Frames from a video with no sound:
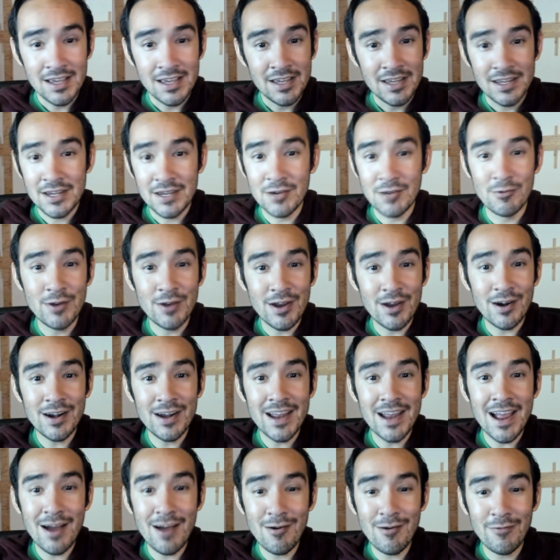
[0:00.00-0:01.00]
here we are
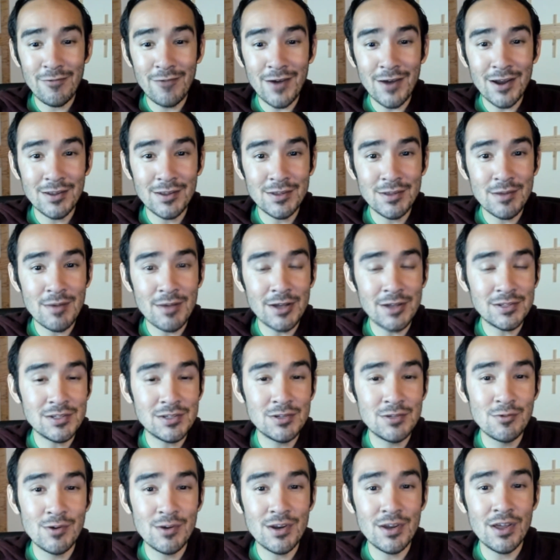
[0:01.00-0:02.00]
now, finally about to
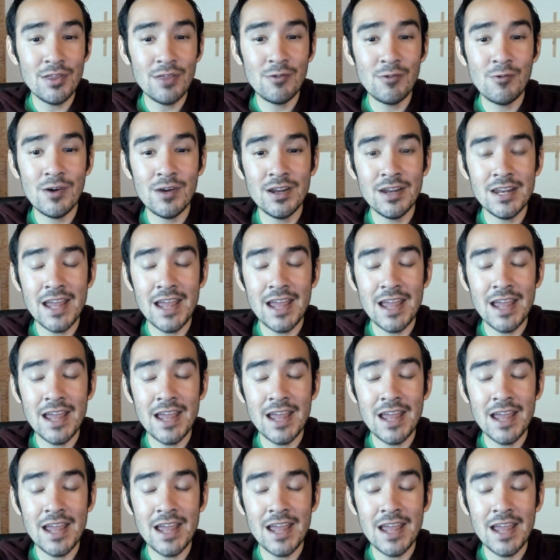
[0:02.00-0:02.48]
do another one.